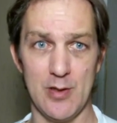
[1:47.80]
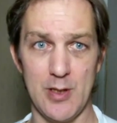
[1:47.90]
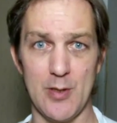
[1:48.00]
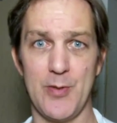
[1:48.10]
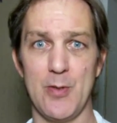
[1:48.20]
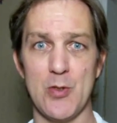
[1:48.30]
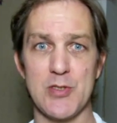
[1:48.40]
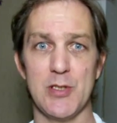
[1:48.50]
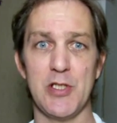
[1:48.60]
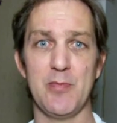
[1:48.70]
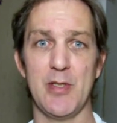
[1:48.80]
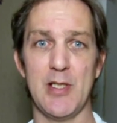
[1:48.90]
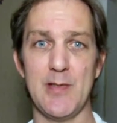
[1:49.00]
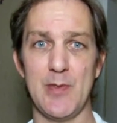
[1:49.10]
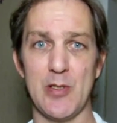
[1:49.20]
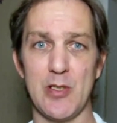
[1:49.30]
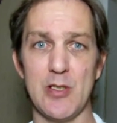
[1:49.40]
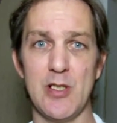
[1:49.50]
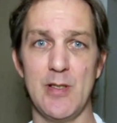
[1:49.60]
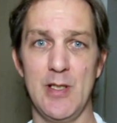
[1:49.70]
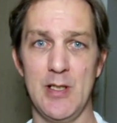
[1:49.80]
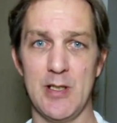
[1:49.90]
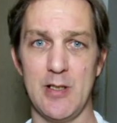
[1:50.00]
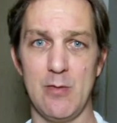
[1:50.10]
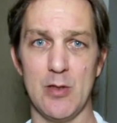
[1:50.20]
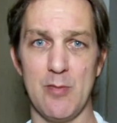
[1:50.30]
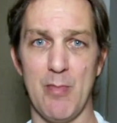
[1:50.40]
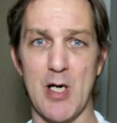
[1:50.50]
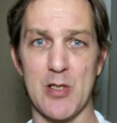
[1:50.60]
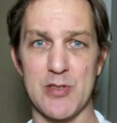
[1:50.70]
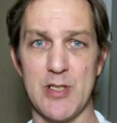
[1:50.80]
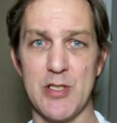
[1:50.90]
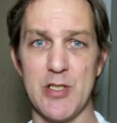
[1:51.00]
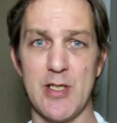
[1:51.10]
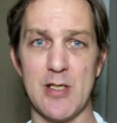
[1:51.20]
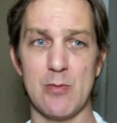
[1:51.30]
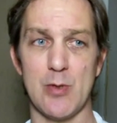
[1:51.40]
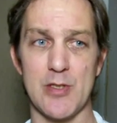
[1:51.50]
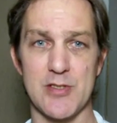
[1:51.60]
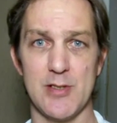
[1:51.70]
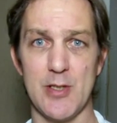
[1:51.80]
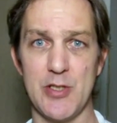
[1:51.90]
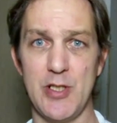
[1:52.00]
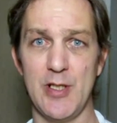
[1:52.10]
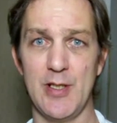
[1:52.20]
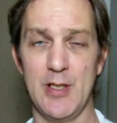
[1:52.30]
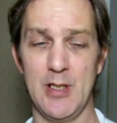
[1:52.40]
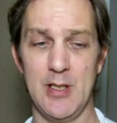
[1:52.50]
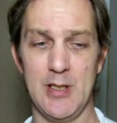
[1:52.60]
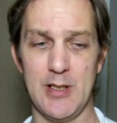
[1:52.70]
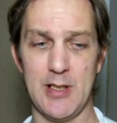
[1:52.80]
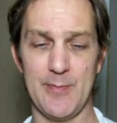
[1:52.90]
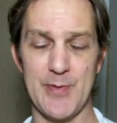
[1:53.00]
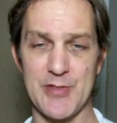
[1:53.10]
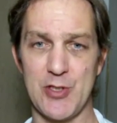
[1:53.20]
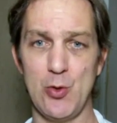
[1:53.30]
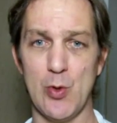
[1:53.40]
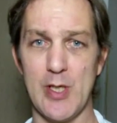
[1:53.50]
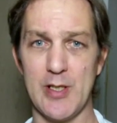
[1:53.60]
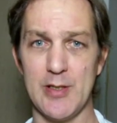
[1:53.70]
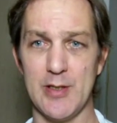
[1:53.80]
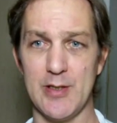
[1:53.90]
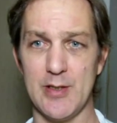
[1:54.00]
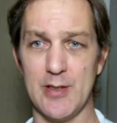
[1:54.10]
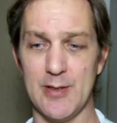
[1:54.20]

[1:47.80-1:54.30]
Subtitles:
It'll throw sleet, but not very good. It really bogs the engine down when it's slushy, and if it's too wet, it